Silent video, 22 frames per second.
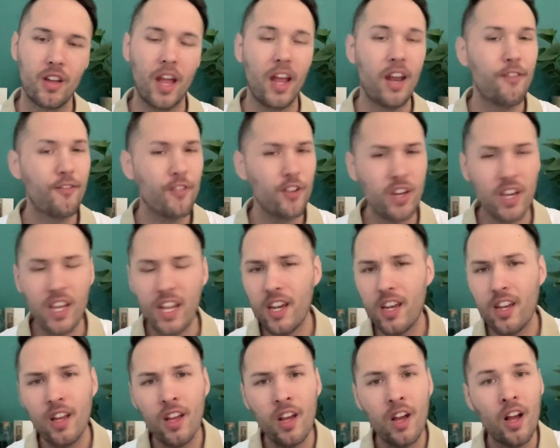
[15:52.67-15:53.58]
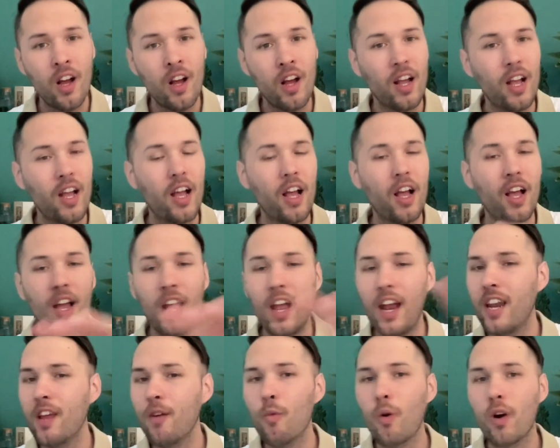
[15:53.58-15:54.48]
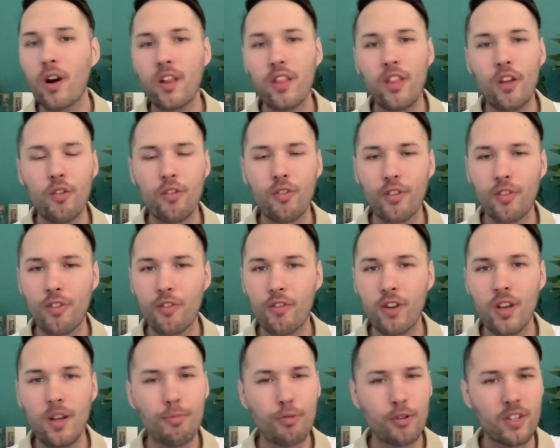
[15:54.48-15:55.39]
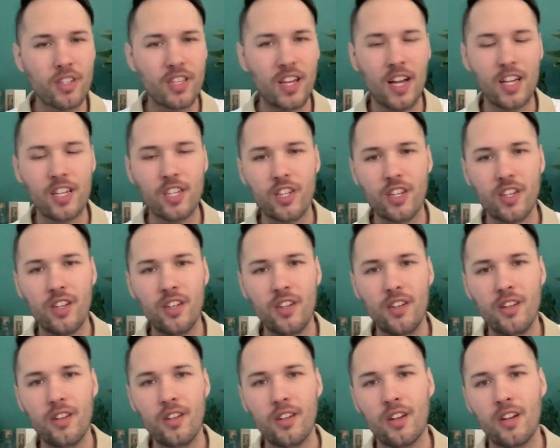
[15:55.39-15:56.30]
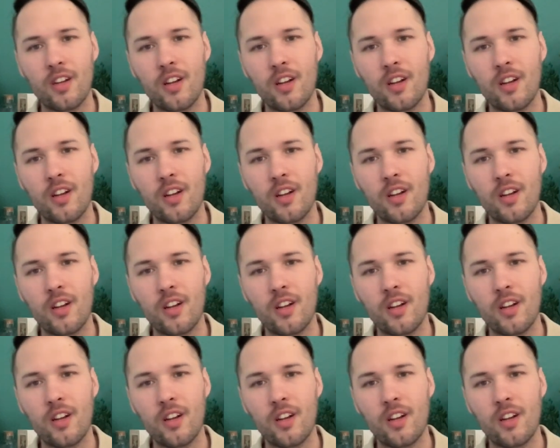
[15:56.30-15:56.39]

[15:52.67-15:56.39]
And if you need any one of those three, protection,